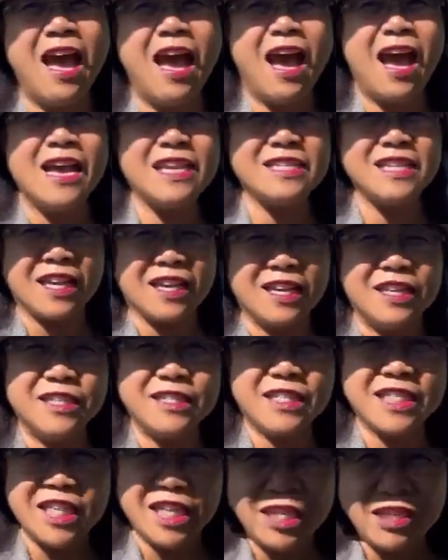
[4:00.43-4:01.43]
as a
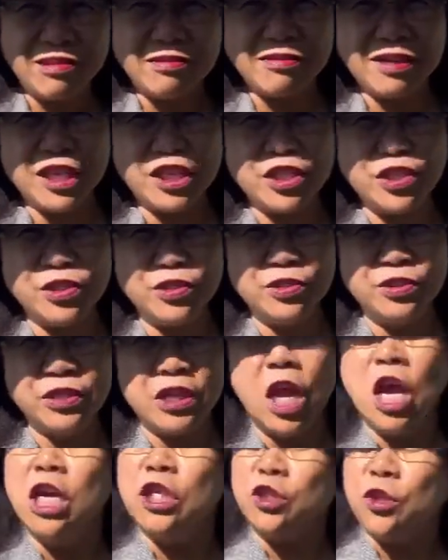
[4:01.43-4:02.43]
consideration
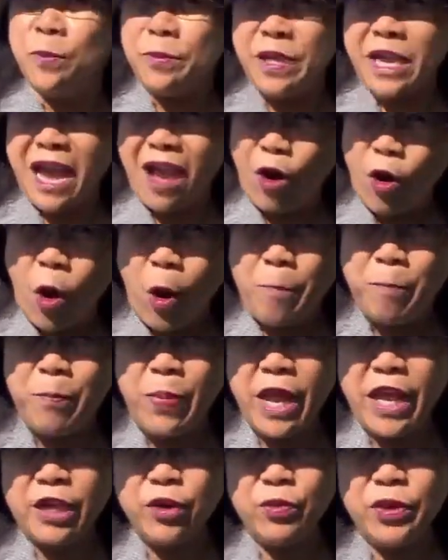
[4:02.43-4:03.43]
to be
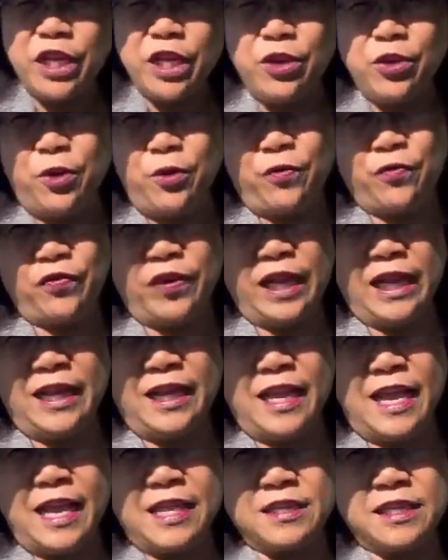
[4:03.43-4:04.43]
open with your
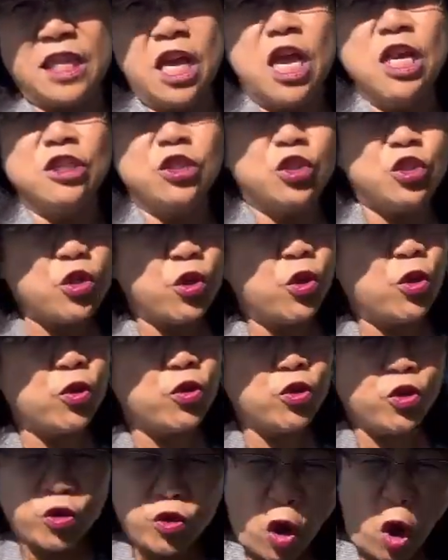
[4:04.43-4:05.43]
feelings, to
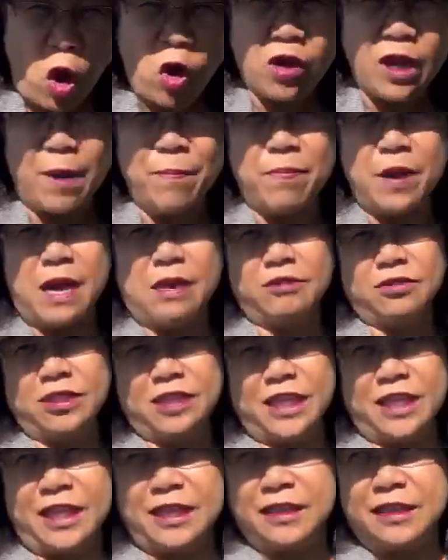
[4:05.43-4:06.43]
talk about
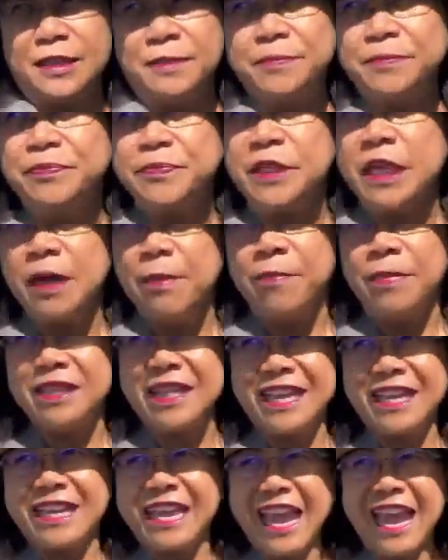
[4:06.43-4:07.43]
it. But
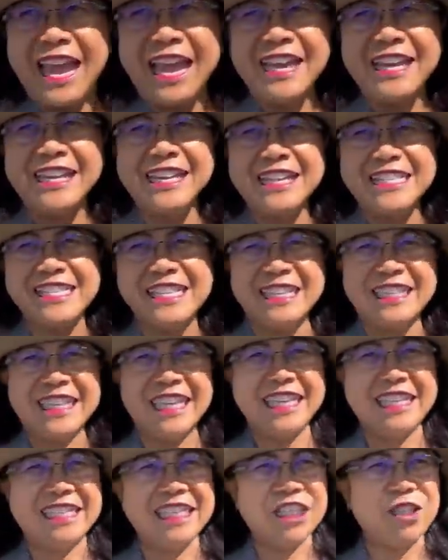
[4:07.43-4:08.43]
again, it's not
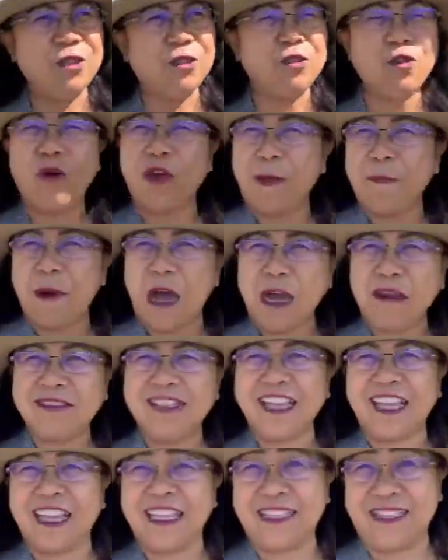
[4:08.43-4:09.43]
easy to talk about
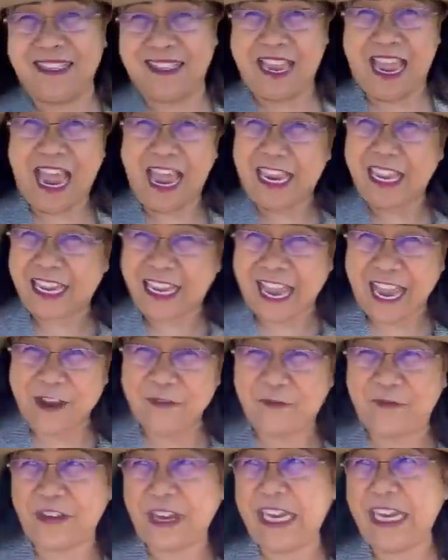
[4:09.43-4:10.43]
it. I
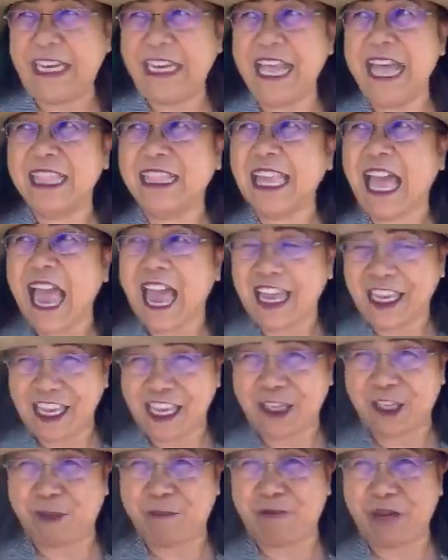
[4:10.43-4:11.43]
can feel that, I
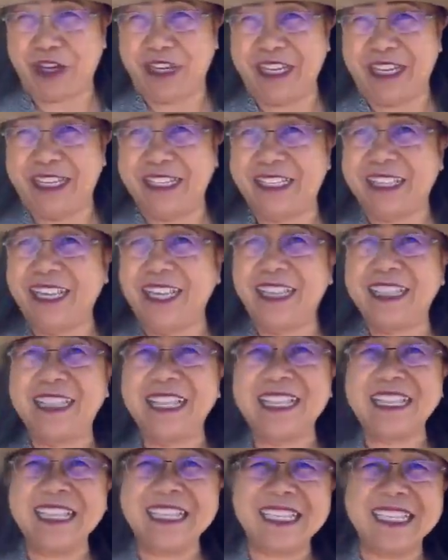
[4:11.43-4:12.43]
experience it,
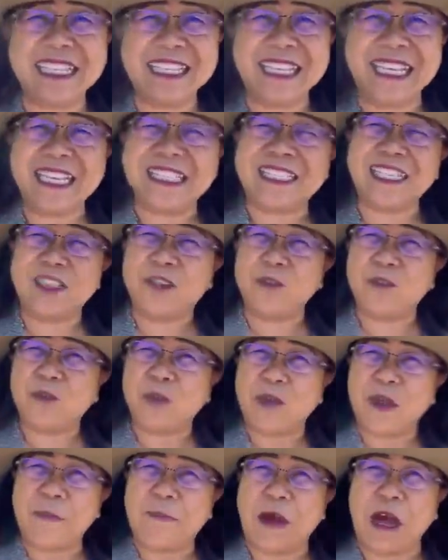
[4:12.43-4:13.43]
that it's not easy to
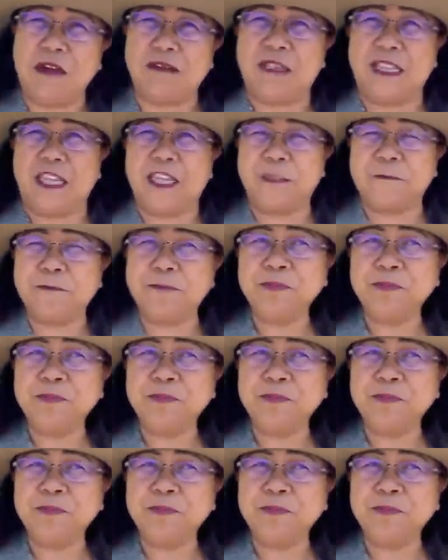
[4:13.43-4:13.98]
talk about it.